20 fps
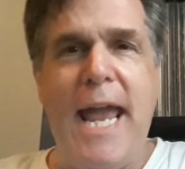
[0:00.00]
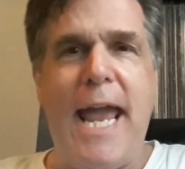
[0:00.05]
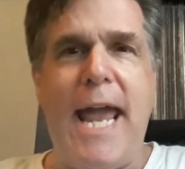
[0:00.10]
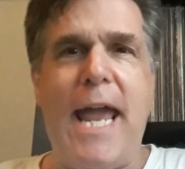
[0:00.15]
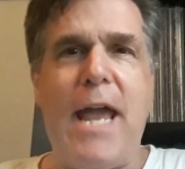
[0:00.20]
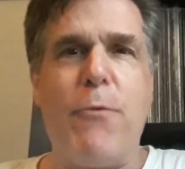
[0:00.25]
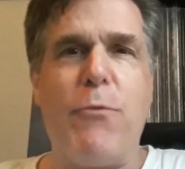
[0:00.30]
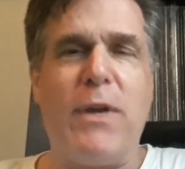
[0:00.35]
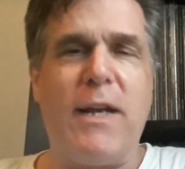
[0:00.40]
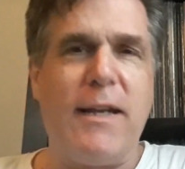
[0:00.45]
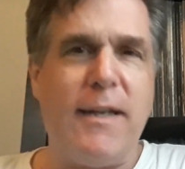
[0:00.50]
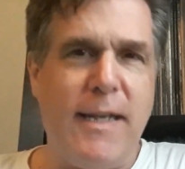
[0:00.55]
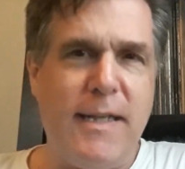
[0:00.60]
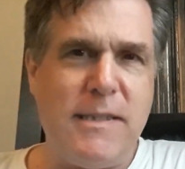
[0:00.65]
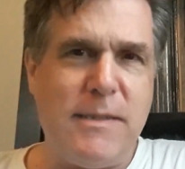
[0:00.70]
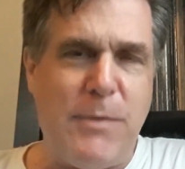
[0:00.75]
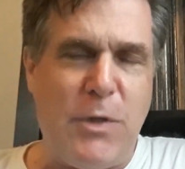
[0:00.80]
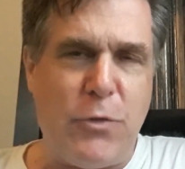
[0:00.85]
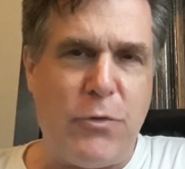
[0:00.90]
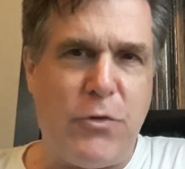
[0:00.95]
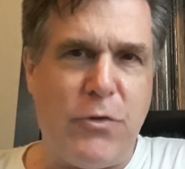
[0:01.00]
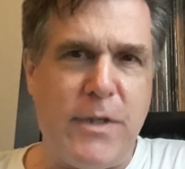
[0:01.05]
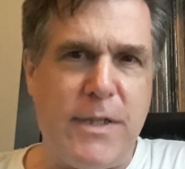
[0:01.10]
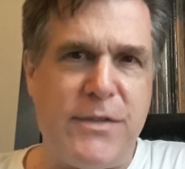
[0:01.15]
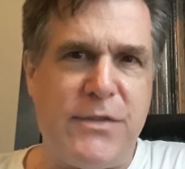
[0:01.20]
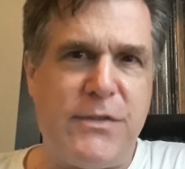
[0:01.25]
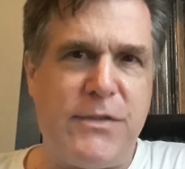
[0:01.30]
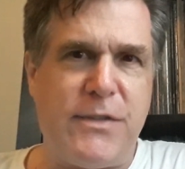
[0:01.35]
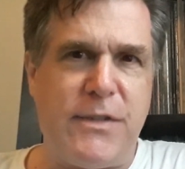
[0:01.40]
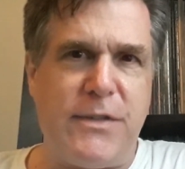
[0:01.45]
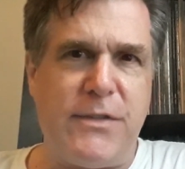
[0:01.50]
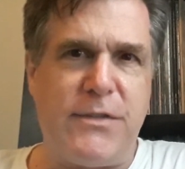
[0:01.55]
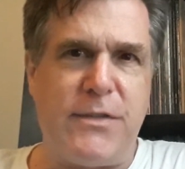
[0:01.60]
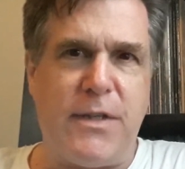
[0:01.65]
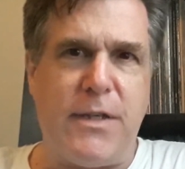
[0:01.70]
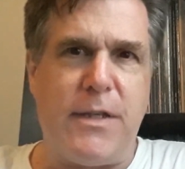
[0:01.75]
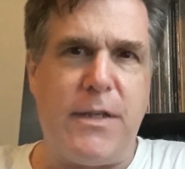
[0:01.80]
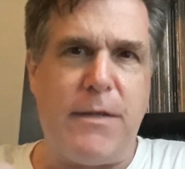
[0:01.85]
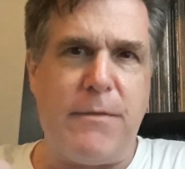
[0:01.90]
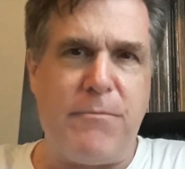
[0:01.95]
And what I liked about Chris's
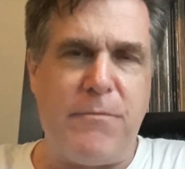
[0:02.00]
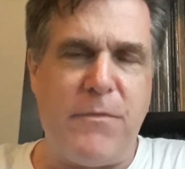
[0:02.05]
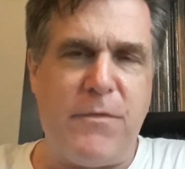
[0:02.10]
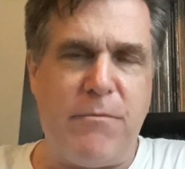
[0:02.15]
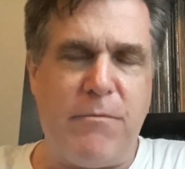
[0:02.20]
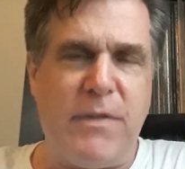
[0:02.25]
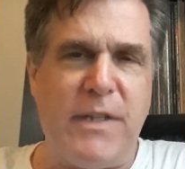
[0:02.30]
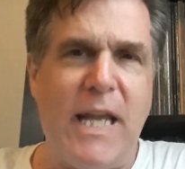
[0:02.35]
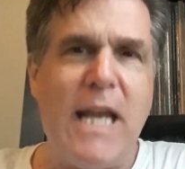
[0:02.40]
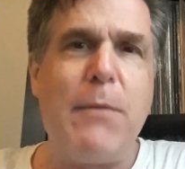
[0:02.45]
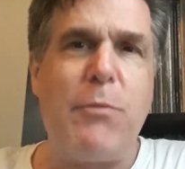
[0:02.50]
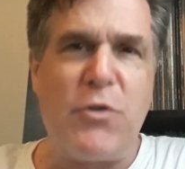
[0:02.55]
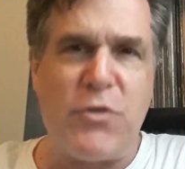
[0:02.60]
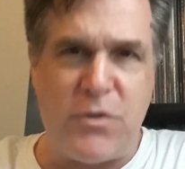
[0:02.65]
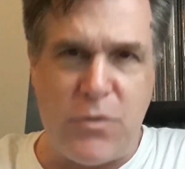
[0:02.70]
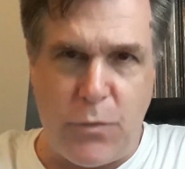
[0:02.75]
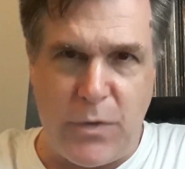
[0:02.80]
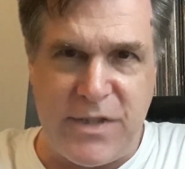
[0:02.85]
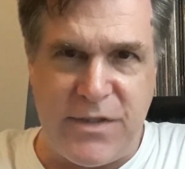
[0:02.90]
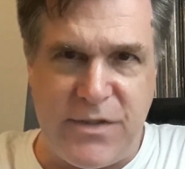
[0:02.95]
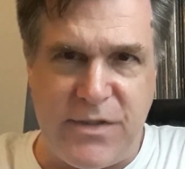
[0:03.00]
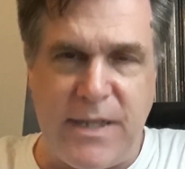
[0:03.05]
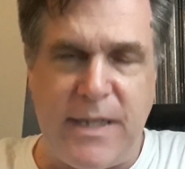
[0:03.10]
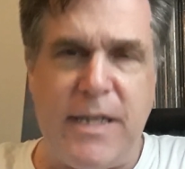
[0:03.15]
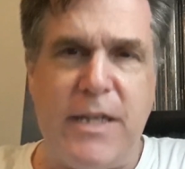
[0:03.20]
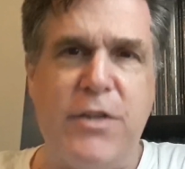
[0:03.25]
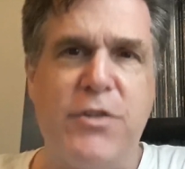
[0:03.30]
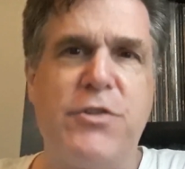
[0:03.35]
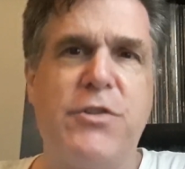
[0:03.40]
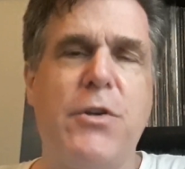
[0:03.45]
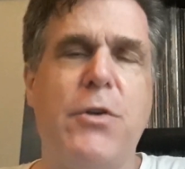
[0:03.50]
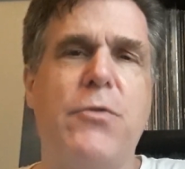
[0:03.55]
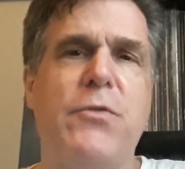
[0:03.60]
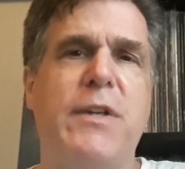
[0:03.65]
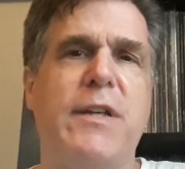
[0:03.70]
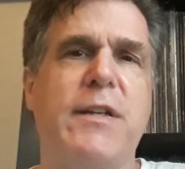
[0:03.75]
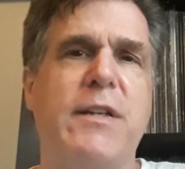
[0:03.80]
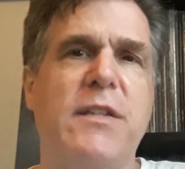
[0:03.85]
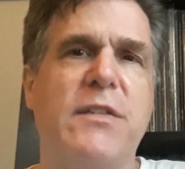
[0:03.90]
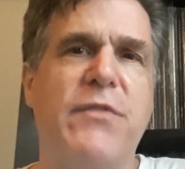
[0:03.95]
uh, labels, the ones that he
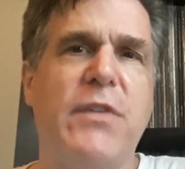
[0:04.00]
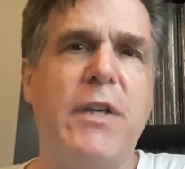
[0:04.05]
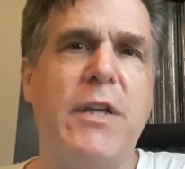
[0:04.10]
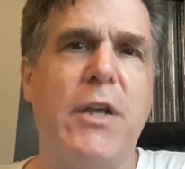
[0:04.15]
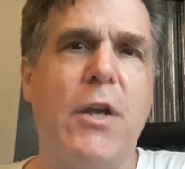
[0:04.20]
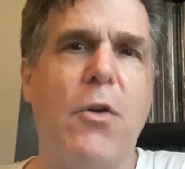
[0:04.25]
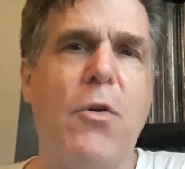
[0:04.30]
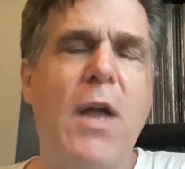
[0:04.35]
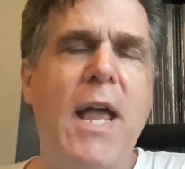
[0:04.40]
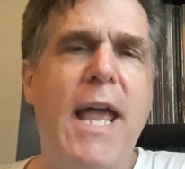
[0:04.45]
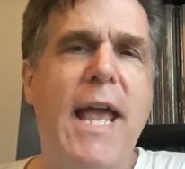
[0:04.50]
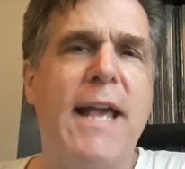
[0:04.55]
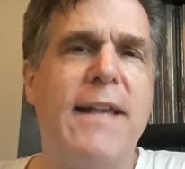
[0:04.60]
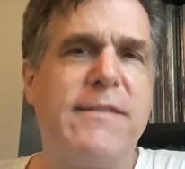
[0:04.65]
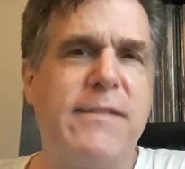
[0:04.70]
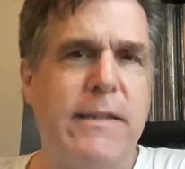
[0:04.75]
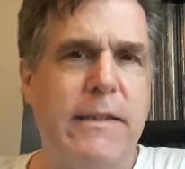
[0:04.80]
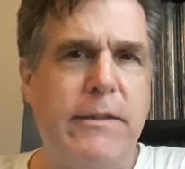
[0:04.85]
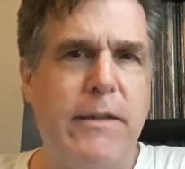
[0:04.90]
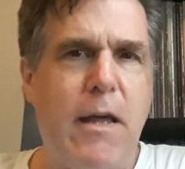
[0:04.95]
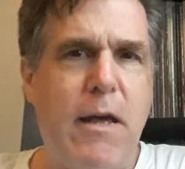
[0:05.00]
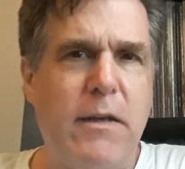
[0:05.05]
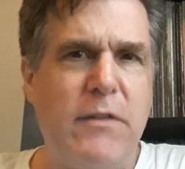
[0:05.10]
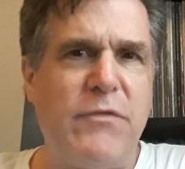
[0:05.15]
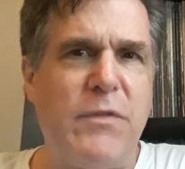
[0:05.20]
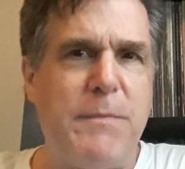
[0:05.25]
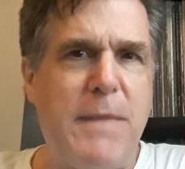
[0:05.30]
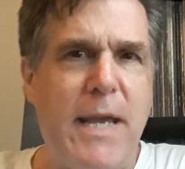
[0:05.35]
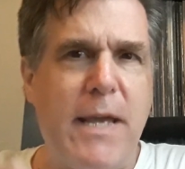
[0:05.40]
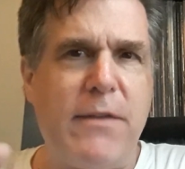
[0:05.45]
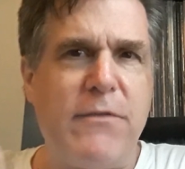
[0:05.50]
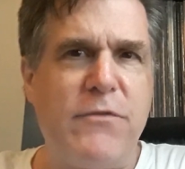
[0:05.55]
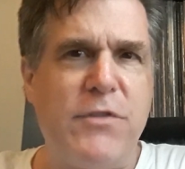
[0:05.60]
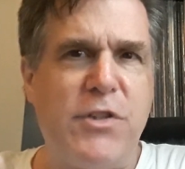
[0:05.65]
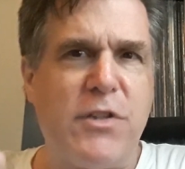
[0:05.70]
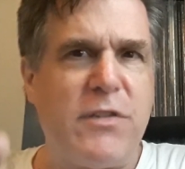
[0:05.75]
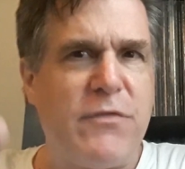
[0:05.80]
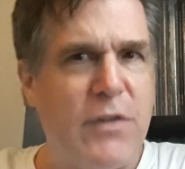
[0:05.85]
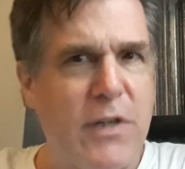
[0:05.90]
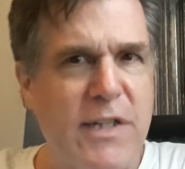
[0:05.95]
showed in his video, is that a lot of them had
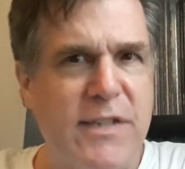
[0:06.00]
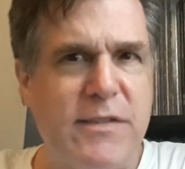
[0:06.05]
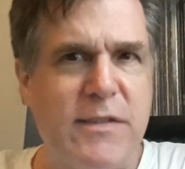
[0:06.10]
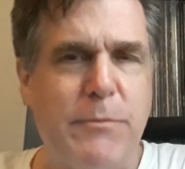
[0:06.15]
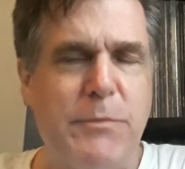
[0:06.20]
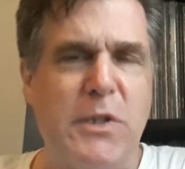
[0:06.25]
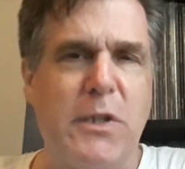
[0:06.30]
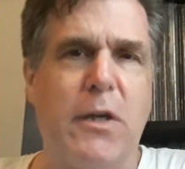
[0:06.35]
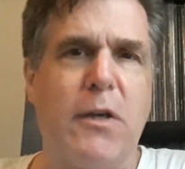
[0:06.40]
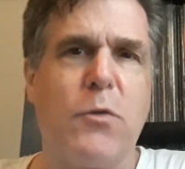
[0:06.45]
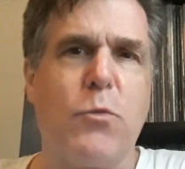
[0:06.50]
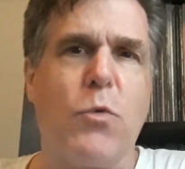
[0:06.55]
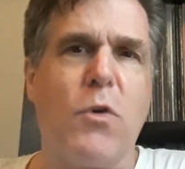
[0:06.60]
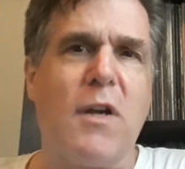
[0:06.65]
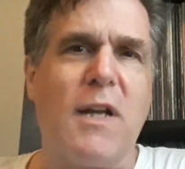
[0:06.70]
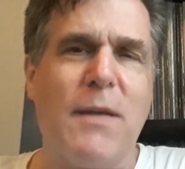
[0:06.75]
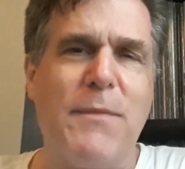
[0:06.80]
just very simple artwork.